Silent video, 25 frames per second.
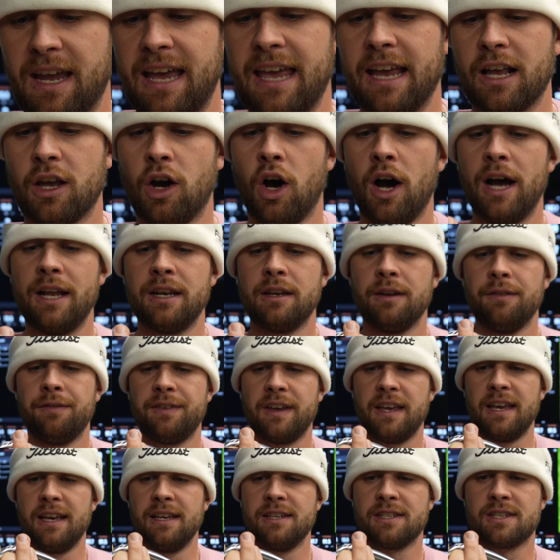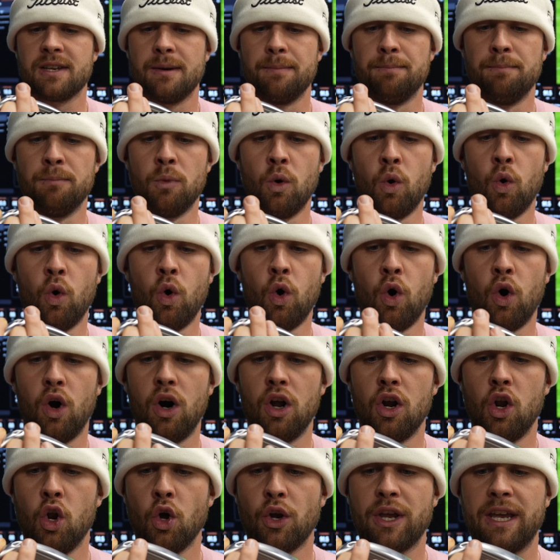It kind of is more
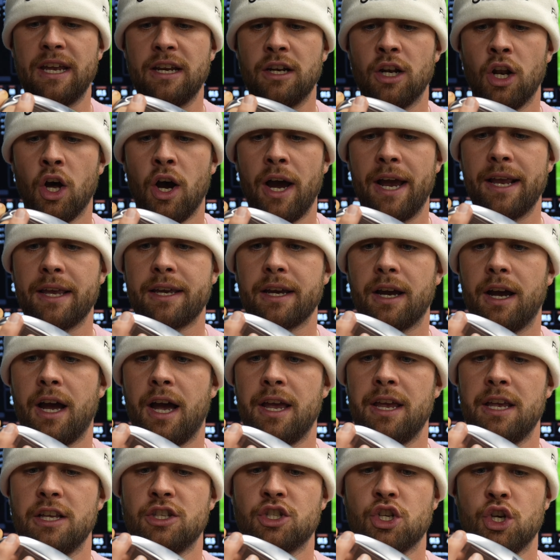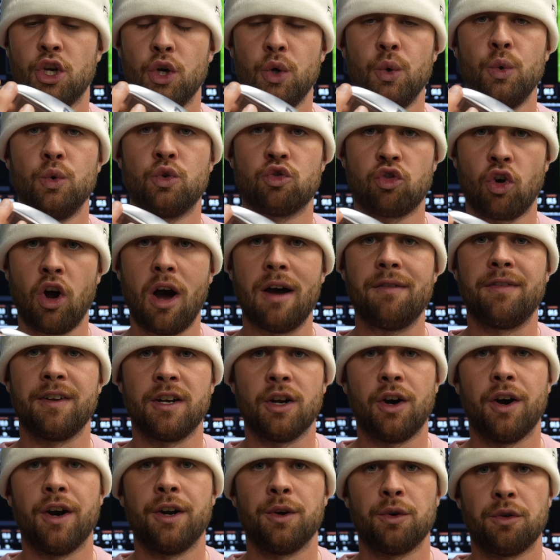looking like a 2 driving
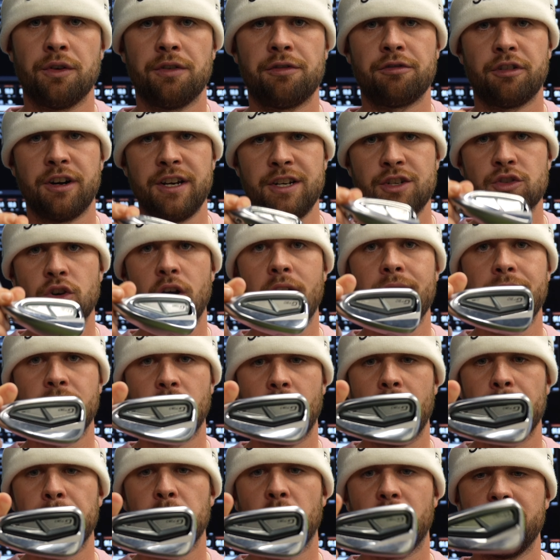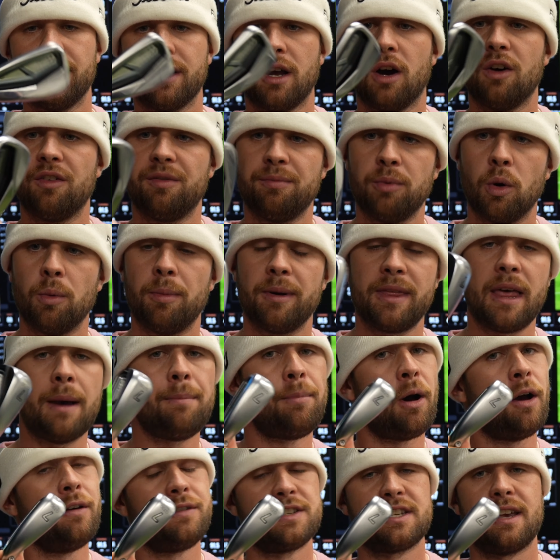iron or a 3 driving iron behind the golf ball, but they're
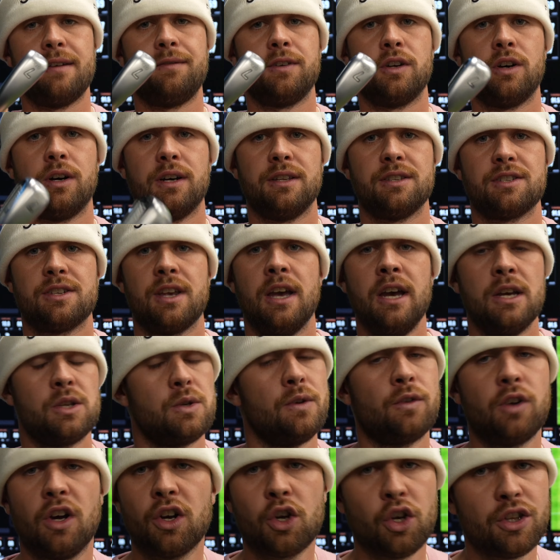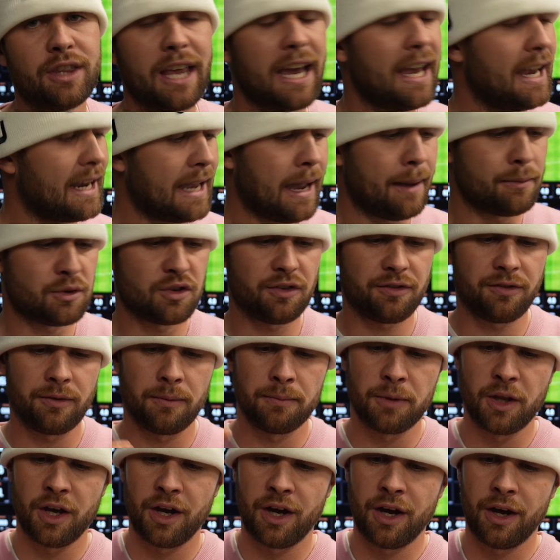both 7-irons. So we've got a good data capture
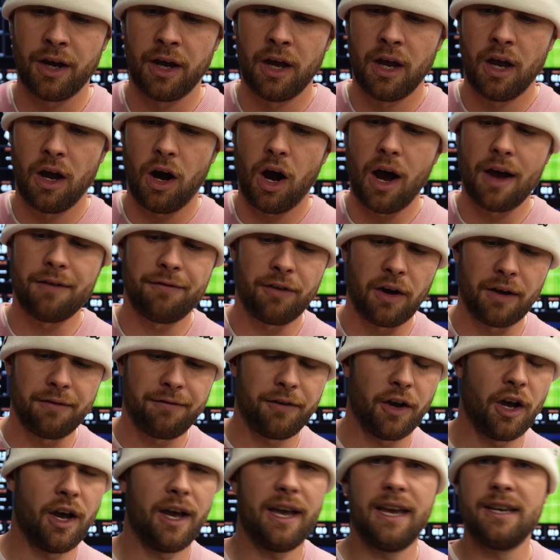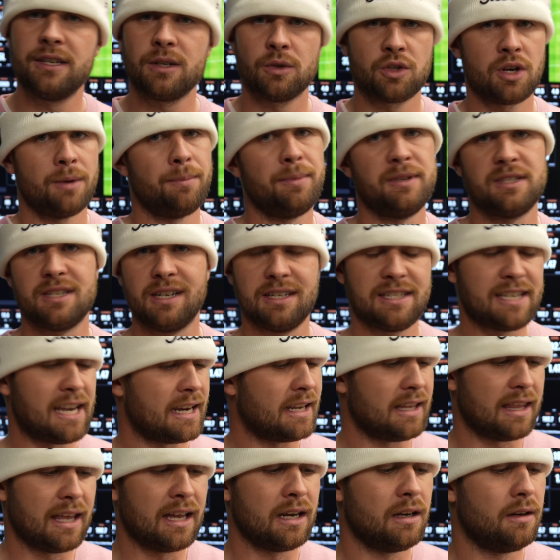from the i530s. I'll jump into the tech
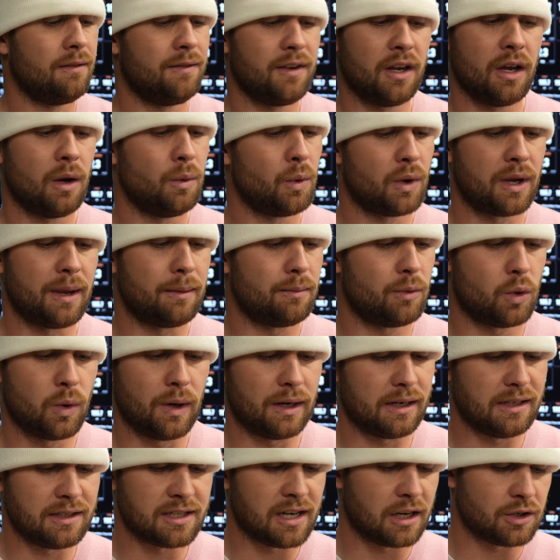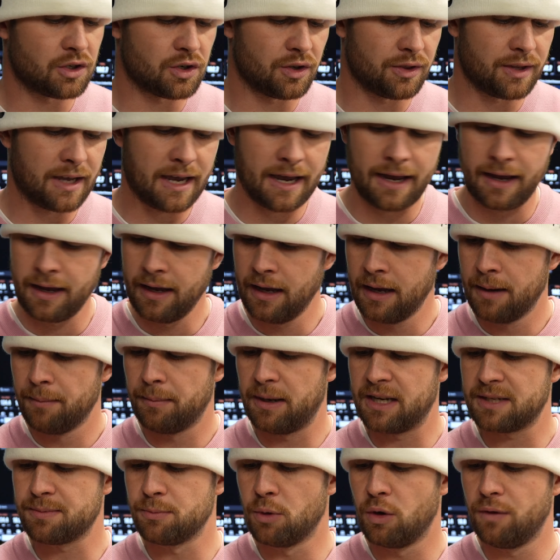at the end of the video. We'll quickly touch on that. But
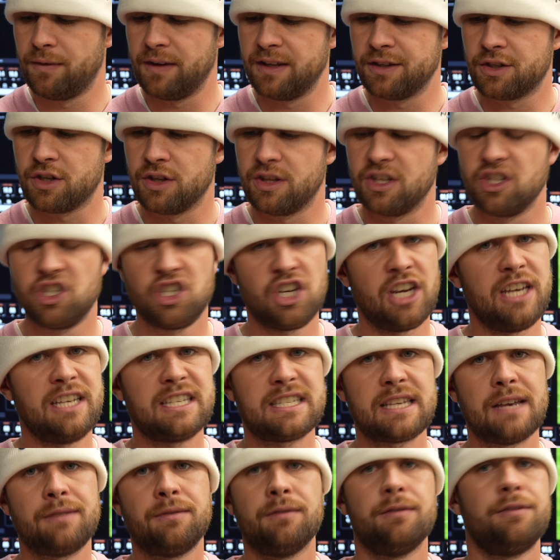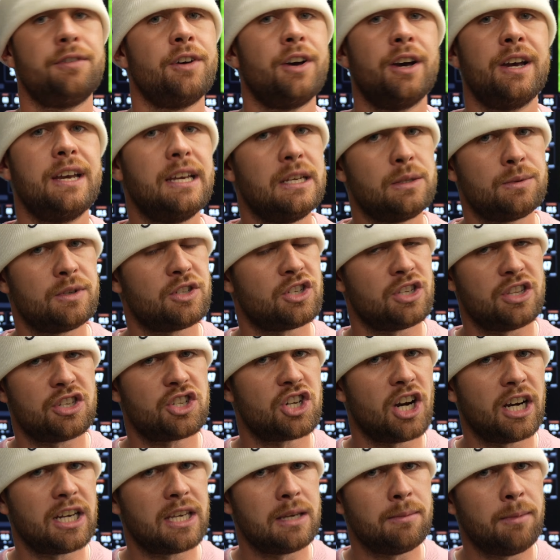let's move into the G730s, which are the
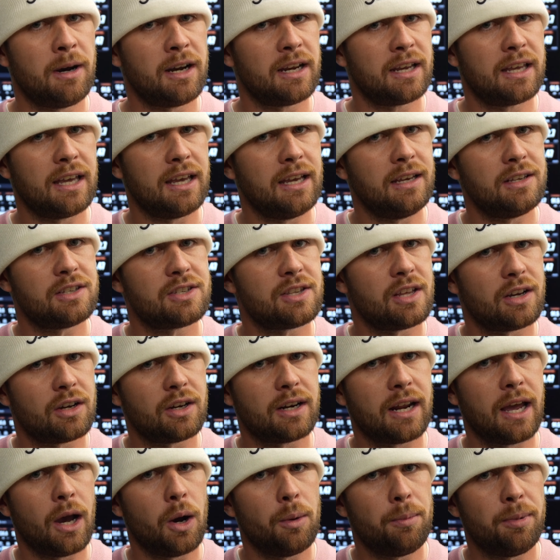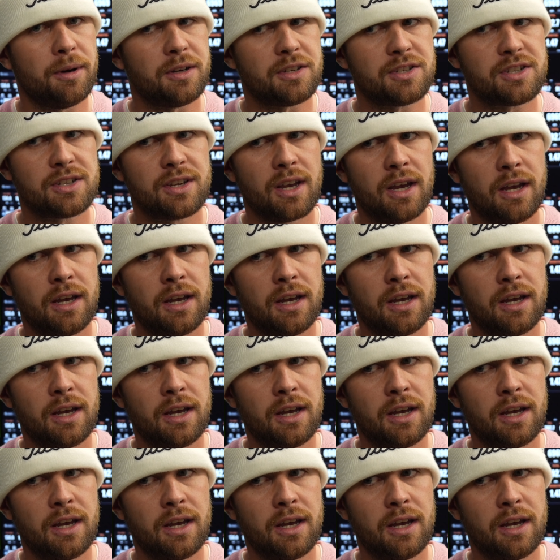chunky monkeys that are going to help us,